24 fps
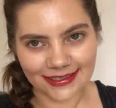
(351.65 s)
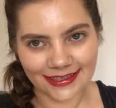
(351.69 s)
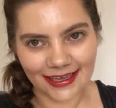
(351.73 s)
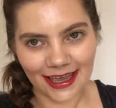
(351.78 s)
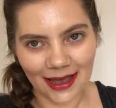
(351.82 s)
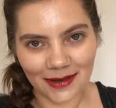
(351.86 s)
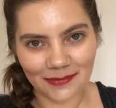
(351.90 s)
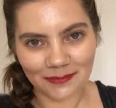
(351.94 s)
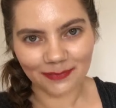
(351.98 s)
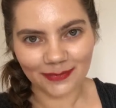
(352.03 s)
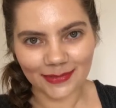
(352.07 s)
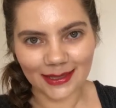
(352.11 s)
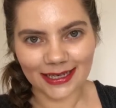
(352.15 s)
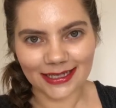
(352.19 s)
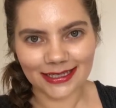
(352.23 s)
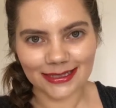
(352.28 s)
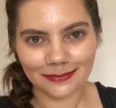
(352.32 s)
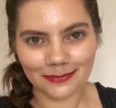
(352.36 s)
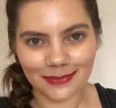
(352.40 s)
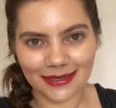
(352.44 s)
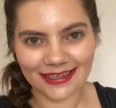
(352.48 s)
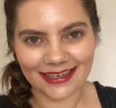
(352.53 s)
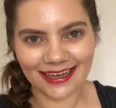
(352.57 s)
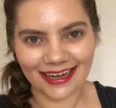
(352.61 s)
Yeah,
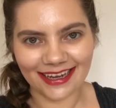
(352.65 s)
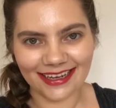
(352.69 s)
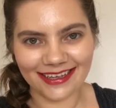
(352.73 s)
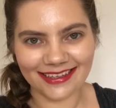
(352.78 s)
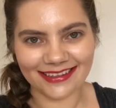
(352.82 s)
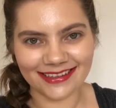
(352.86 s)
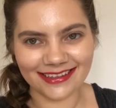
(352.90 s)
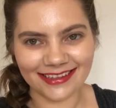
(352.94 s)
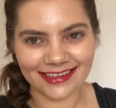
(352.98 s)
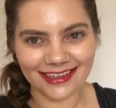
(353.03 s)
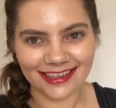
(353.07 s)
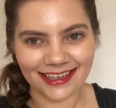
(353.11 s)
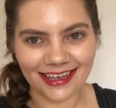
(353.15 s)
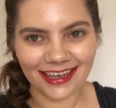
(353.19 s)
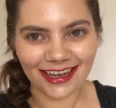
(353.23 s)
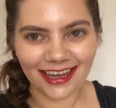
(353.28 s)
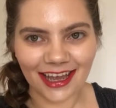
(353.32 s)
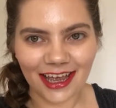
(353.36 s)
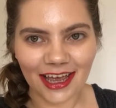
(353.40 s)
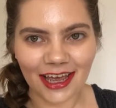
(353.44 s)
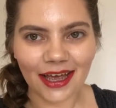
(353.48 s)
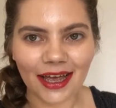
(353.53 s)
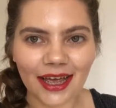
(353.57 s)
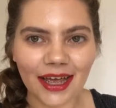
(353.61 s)
it's midday.
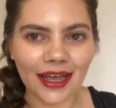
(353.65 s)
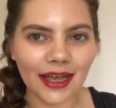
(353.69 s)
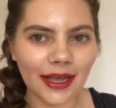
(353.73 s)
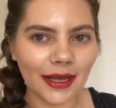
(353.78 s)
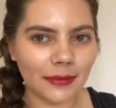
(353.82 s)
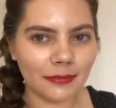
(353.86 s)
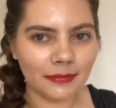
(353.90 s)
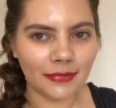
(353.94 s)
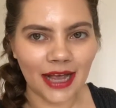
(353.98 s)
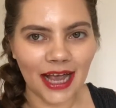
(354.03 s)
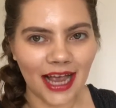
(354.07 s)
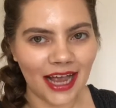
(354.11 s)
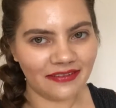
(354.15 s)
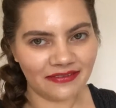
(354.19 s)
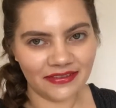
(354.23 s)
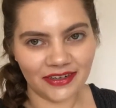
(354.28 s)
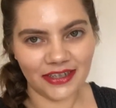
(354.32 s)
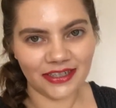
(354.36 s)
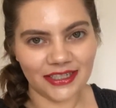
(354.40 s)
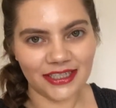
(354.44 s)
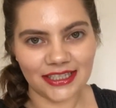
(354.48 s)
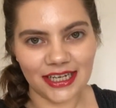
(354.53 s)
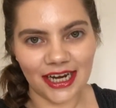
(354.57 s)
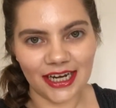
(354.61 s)
I haven't
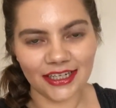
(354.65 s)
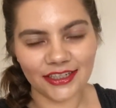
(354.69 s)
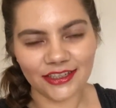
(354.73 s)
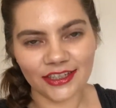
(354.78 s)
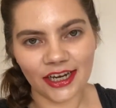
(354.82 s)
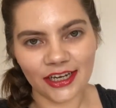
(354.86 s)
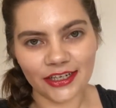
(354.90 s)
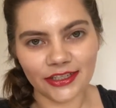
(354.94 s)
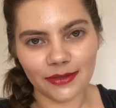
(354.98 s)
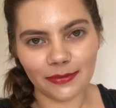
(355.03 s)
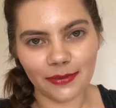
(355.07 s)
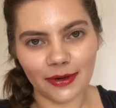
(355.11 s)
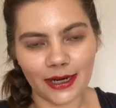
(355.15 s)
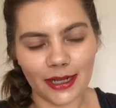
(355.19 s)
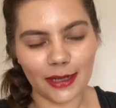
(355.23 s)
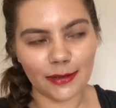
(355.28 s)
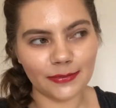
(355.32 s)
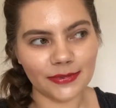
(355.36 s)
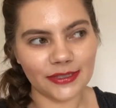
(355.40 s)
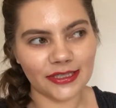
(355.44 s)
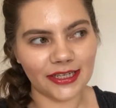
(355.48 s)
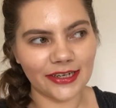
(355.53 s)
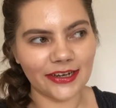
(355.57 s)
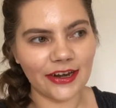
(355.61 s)
noticed any change in my
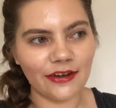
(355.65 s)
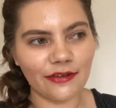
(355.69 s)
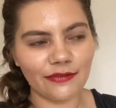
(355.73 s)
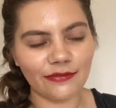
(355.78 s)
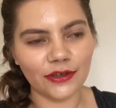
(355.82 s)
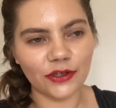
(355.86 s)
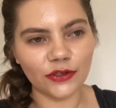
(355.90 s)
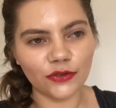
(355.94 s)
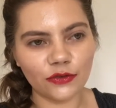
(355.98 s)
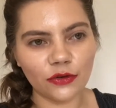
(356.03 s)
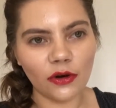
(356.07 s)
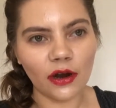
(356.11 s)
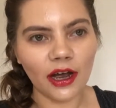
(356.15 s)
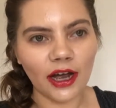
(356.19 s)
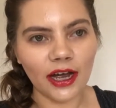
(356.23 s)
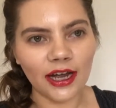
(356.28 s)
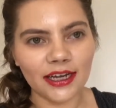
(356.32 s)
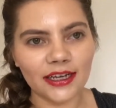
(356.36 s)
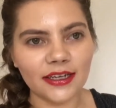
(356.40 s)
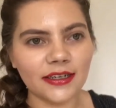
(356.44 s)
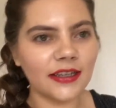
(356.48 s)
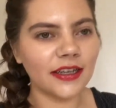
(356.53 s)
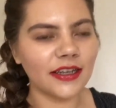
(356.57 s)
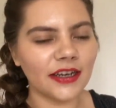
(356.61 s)
lips. They don't feel
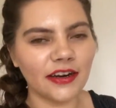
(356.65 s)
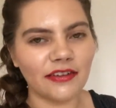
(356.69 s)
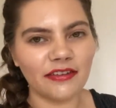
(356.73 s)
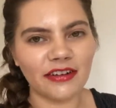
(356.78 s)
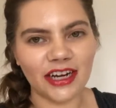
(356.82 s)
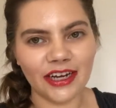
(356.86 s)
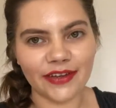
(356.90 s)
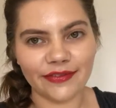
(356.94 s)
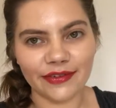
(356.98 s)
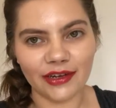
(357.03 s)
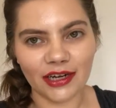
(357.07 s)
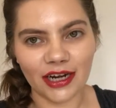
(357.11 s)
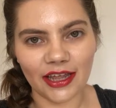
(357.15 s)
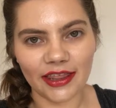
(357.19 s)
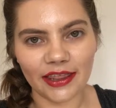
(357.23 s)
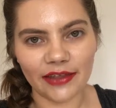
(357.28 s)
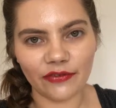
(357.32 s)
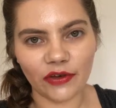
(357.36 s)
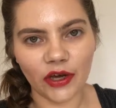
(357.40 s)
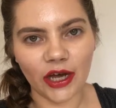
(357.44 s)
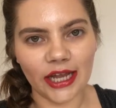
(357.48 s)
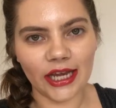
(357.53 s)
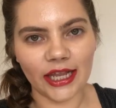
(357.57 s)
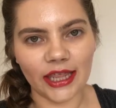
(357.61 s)
dry. They don't really feel like
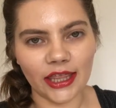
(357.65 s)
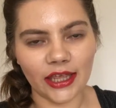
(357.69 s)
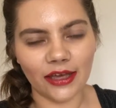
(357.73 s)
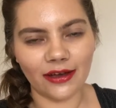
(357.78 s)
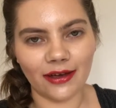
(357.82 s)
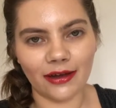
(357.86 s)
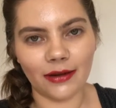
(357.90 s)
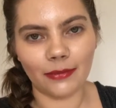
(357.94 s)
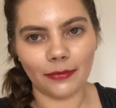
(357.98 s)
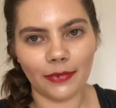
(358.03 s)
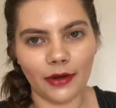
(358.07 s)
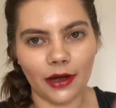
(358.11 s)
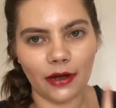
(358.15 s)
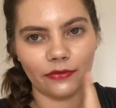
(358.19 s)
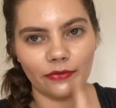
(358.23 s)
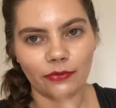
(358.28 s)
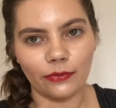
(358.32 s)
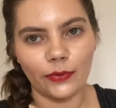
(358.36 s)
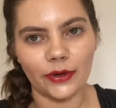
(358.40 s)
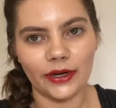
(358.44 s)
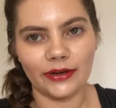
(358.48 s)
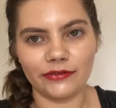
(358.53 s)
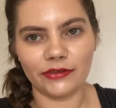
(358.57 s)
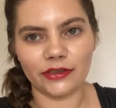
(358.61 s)
they've got anything on apart
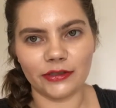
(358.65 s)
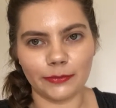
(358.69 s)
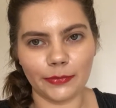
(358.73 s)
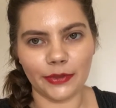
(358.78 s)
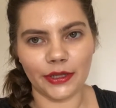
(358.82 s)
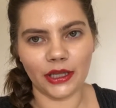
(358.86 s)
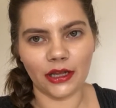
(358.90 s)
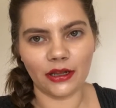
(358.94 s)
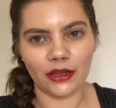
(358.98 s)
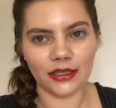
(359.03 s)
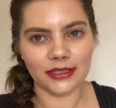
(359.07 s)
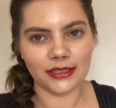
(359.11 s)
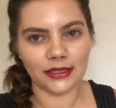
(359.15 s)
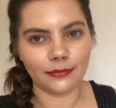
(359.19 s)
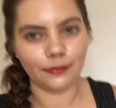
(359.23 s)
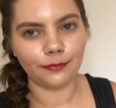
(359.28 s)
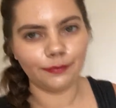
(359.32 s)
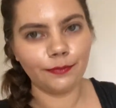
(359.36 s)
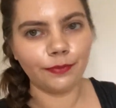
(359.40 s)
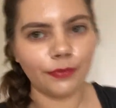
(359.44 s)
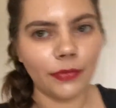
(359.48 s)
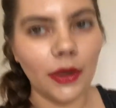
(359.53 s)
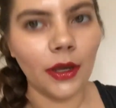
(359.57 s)
from when I've just put the gloss on.